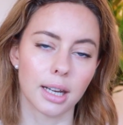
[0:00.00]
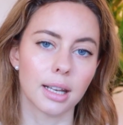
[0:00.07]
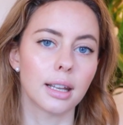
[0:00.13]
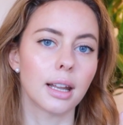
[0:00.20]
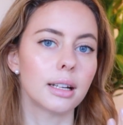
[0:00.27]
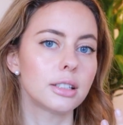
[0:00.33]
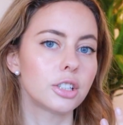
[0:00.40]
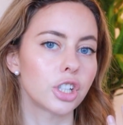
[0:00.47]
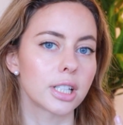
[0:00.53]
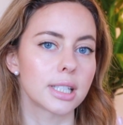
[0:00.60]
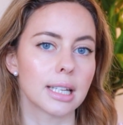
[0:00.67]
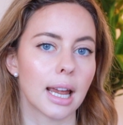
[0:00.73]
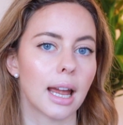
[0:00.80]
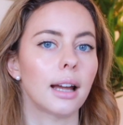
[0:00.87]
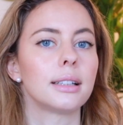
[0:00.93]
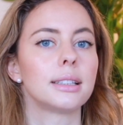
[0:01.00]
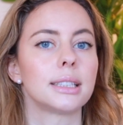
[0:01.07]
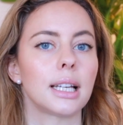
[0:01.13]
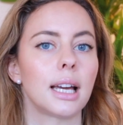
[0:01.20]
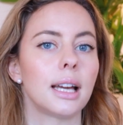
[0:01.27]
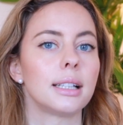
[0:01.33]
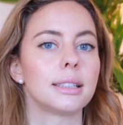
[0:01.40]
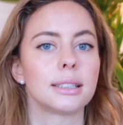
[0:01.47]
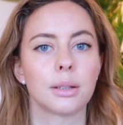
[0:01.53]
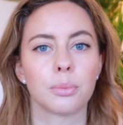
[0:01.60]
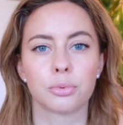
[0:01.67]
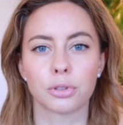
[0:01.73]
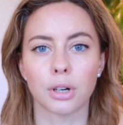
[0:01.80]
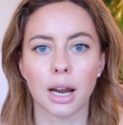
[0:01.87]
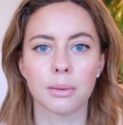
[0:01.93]
and that just acts as a
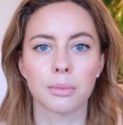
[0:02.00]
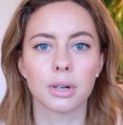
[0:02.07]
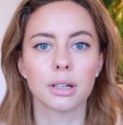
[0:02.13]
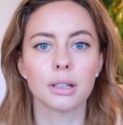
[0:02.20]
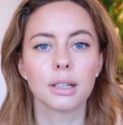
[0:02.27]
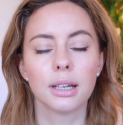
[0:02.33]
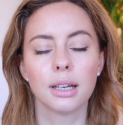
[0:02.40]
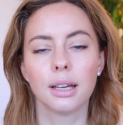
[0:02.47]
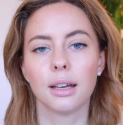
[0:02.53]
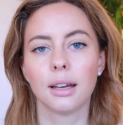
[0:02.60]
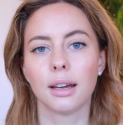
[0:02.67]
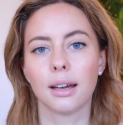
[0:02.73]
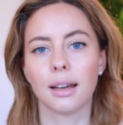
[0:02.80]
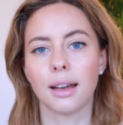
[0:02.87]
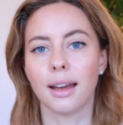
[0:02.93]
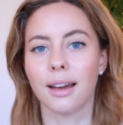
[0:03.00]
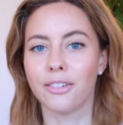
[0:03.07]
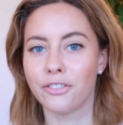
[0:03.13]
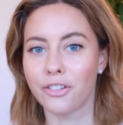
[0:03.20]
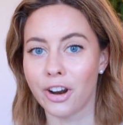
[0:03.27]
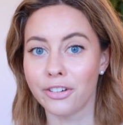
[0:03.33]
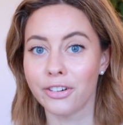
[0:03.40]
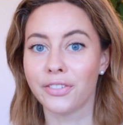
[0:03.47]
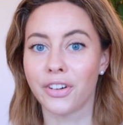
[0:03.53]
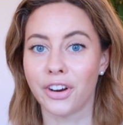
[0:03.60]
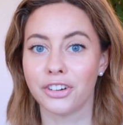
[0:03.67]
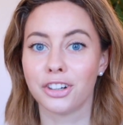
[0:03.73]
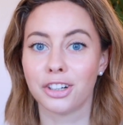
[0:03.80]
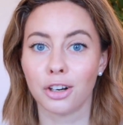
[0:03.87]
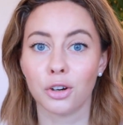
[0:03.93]
primer. a very,
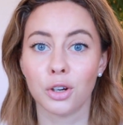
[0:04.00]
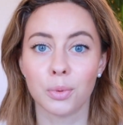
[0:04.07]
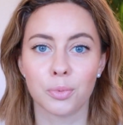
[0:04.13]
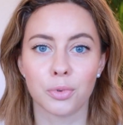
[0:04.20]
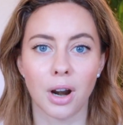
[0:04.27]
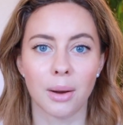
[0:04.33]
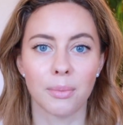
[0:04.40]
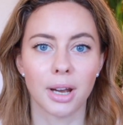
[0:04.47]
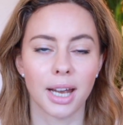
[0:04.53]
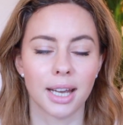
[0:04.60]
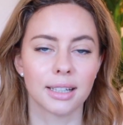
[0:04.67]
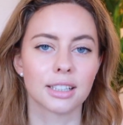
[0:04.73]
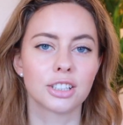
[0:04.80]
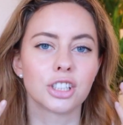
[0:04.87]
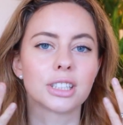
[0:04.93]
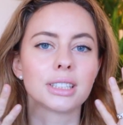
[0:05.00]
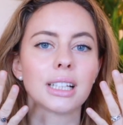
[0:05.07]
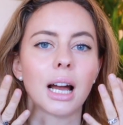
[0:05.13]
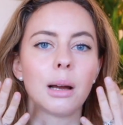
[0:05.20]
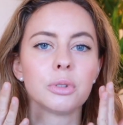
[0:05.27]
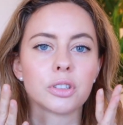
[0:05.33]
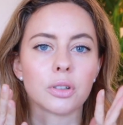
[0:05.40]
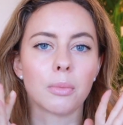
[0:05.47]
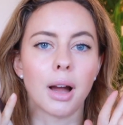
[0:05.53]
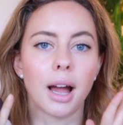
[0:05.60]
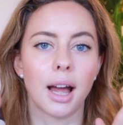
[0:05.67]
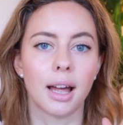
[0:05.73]
very glowy primer, and it just comes from